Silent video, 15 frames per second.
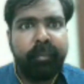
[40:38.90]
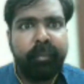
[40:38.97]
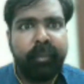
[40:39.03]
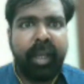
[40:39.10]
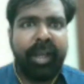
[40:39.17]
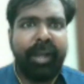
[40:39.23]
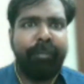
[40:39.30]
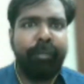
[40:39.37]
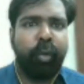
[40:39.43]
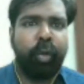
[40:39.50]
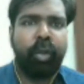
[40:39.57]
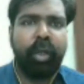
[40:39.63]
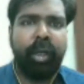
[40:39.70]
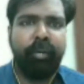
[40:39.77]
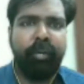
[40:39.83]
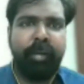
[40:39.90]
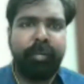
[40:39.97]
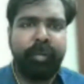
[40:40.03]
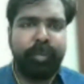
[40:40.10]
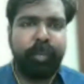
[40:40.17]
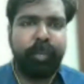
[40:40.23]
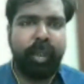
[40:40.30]
yeah, I've talked,
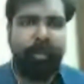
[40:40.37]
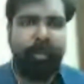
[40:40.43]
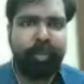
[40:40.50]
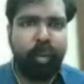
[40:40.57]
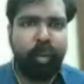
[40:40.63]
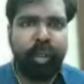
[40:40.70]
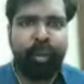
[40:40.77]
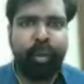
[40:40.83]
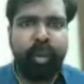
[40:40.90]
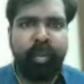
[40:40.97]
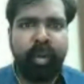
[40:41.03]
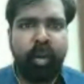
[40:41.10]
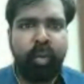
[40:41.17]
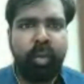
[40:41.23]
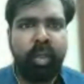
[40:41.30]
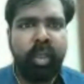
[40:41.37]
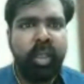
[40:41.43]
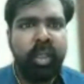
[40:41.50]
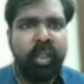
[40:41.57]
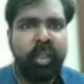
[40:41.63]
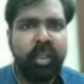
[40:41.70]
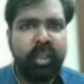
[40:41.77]
I've, I've spoken to you about
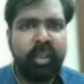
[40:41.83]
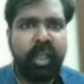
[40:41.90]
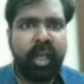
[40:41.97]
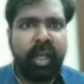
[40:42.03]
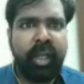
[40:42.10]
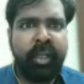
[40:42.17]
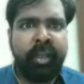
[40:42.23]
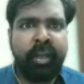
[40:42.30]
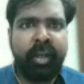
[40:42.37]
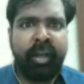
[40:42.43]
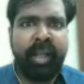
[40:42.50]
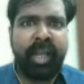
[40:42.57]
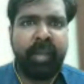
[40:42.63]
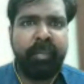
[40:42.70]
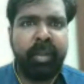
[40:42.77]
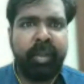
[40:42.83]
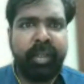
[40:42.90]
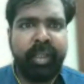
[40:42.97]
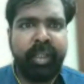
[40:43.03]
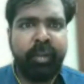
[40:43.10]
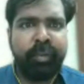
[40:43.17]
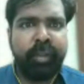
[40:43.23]
the
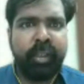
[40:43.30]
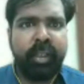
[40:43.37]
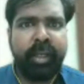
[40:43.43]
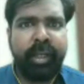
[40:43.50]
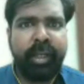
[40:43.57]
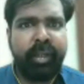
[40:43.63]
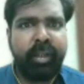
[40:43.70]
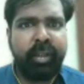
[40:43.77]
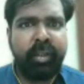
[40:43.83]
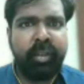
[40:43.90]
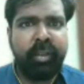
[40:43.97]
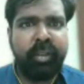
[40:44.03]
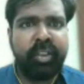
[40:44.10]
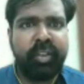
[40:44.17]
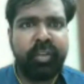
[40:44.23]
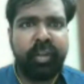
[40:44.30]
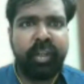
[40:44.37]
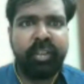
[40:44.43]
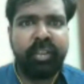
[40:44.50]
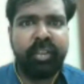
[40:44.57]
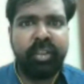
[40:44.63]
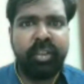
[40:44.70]
unreliability of the narrator, the
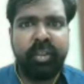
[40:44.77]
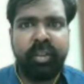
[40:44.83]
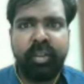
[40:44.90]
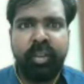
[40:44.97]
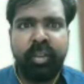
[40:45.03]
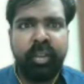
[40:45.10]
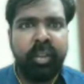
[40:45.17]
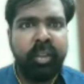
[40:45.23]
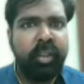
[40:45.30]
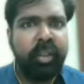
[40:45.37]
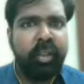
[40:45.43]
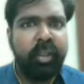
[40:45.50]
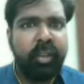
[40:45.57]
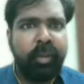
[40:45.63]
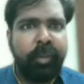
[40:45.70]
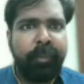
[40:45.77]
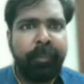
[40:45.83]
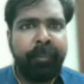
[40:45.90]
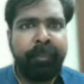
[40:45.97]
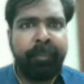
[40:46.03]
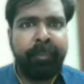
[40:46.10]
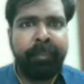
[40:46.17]
structure,
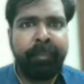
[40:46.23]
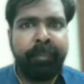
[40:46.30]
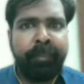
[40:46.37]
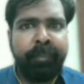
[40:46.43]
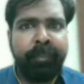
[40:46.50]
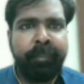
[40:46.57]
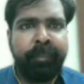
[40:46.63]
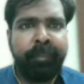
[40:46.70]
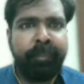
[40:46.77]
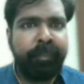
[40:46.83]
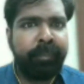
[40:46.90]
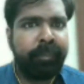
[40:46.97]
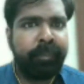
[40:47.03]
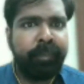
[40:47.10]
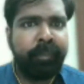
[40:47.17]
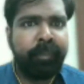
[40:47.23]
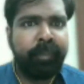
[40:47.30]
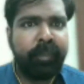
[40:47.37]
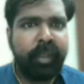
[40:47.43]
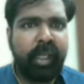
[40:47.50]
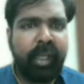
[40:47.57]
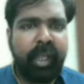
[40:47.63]
mm,
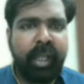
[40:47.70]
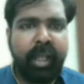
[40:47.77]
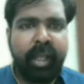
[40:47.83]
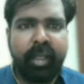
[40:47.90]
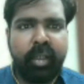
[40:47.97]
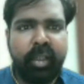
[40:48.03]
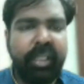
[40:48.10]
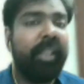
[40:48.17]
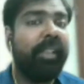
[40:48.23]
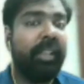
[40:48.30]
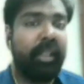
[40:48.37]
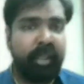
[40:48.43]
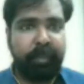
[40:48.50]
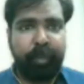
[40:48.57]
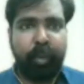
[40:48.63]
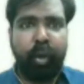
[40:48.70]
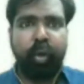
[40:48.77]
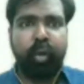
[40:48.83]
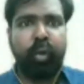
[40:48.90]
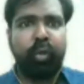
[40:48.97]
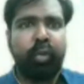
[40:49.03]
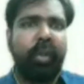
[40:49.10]
the lack, yeah, the, the plot
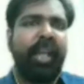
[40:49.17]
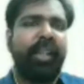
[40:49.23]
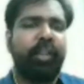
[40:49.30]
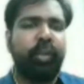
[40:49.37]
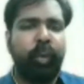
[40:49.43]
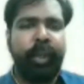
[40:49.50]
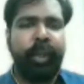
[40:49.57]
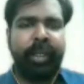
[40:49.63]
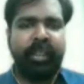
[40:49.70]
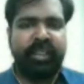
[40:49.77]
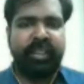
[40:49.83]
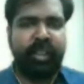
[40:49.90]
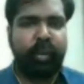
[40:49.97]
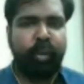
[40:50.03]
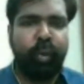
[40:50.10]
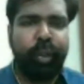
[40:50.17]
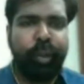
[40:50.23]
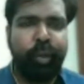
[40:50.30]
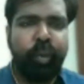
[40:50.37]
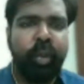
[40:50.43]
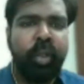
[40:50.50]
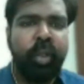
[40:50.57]
also lacks coherence. As I told you,